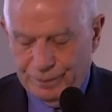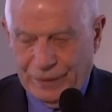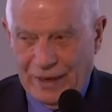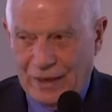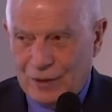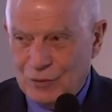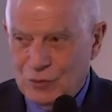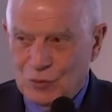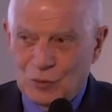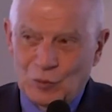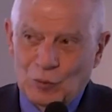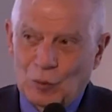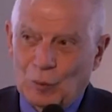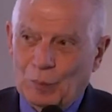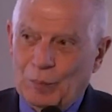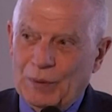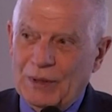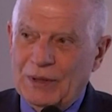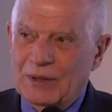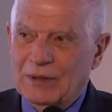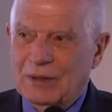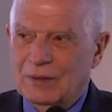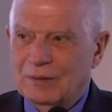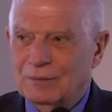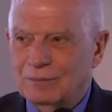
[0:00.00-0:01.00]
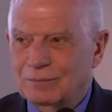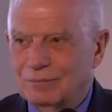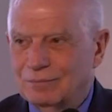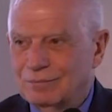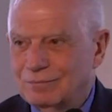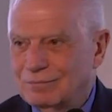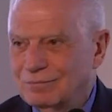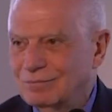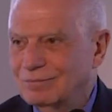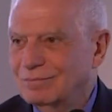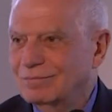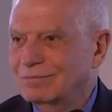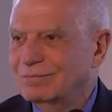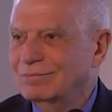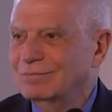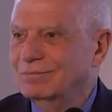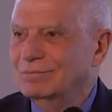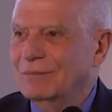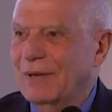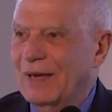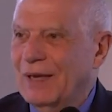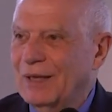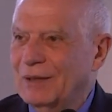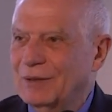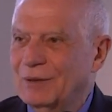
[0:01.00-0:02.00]
Pax Europea
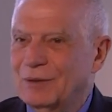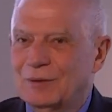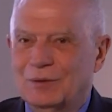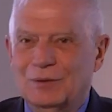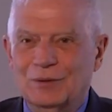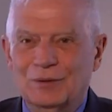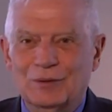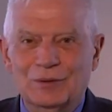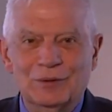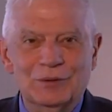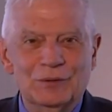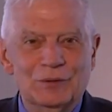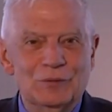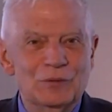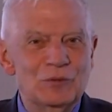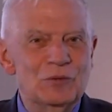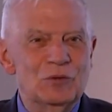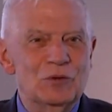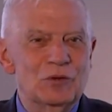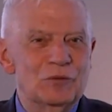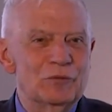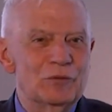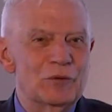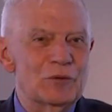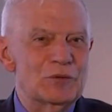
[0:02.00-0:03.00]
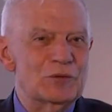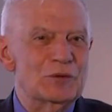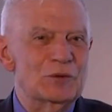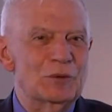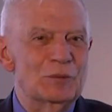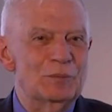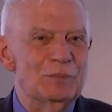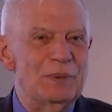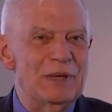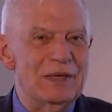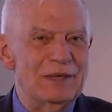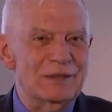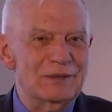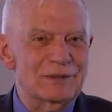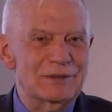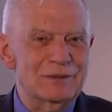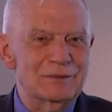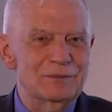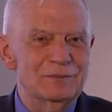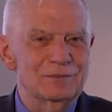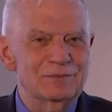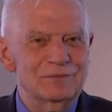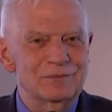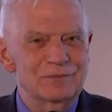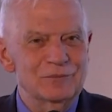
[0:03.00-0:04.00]
meant uh, universal
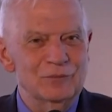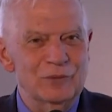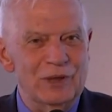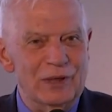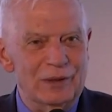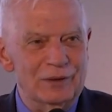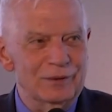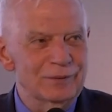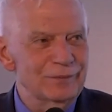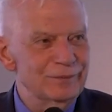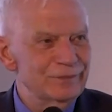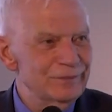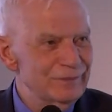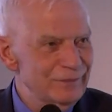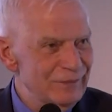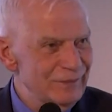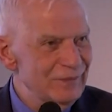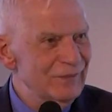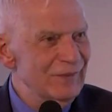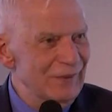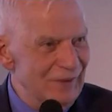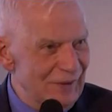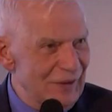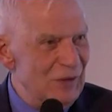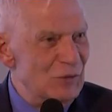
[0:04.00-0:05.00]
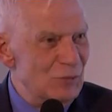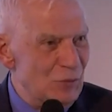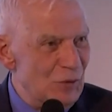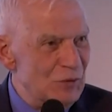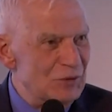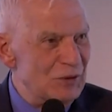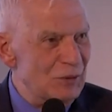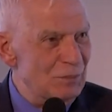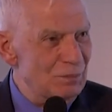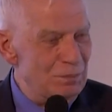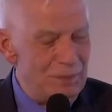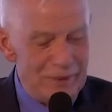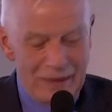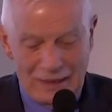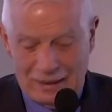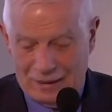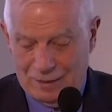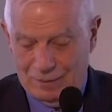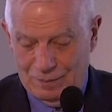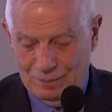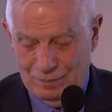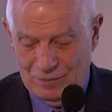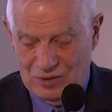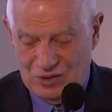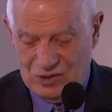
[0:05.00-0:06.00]
peace. Well, this was a
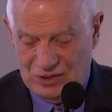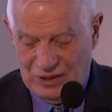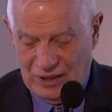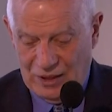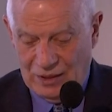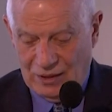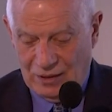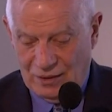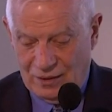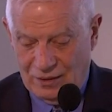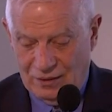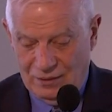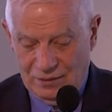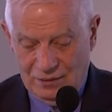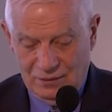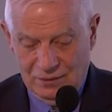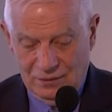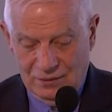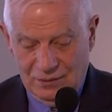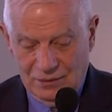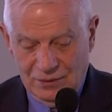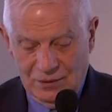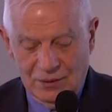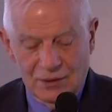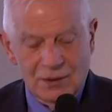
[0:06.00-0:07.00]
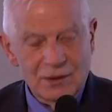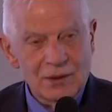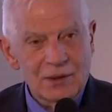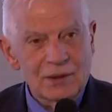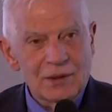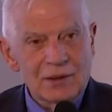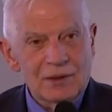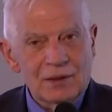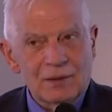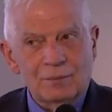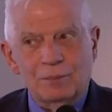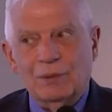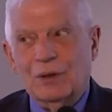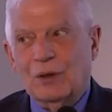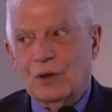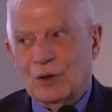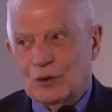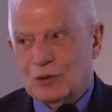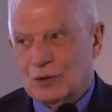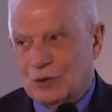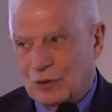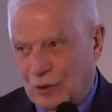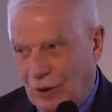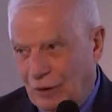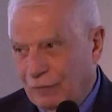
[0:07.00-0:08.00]
big mistake
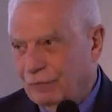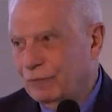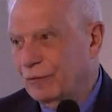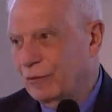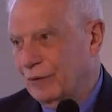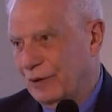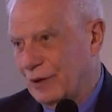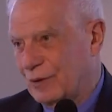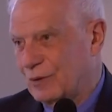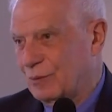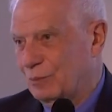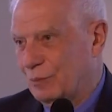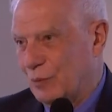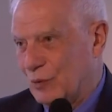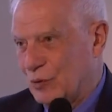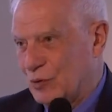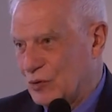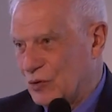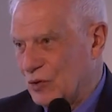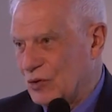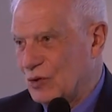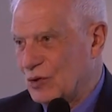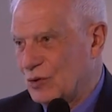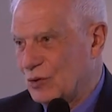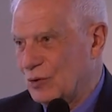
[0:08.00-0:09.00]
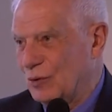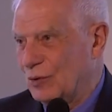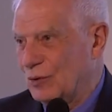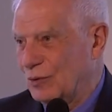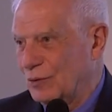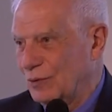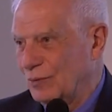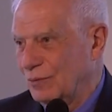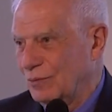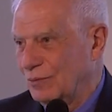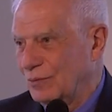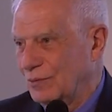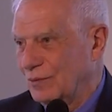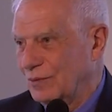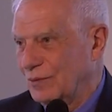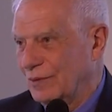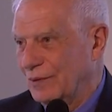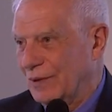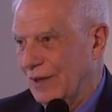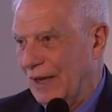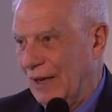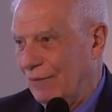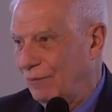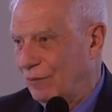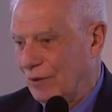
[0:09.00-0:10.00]
because conflicts persisted
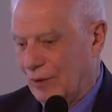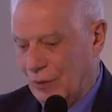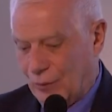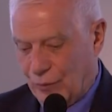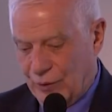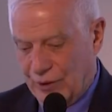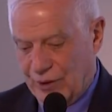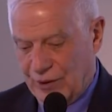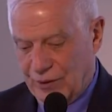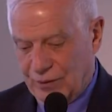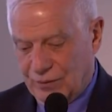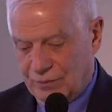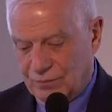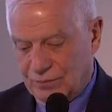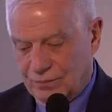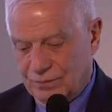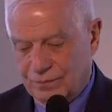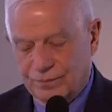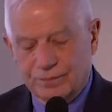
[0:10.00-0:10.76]
everywhere.